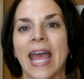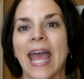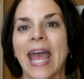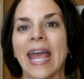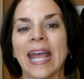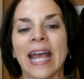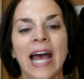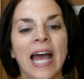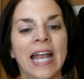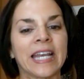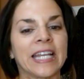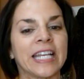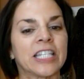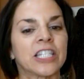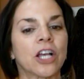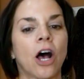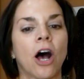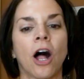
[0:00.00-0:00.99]
And God
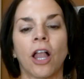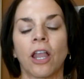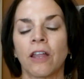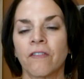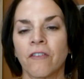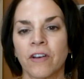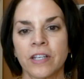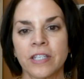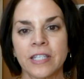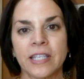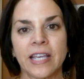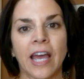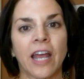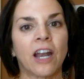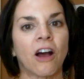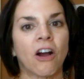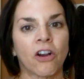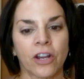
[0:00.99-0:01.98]
needs all of us
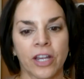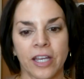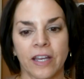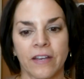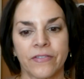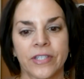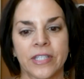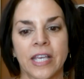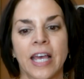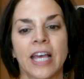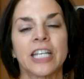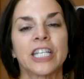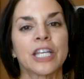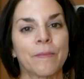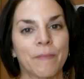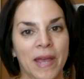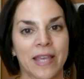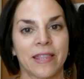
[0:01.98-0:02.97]
and our gifts
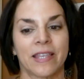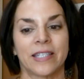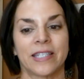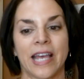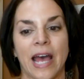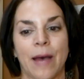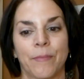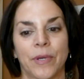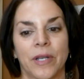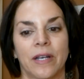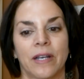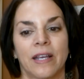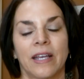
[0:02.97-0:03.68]
to make this happen.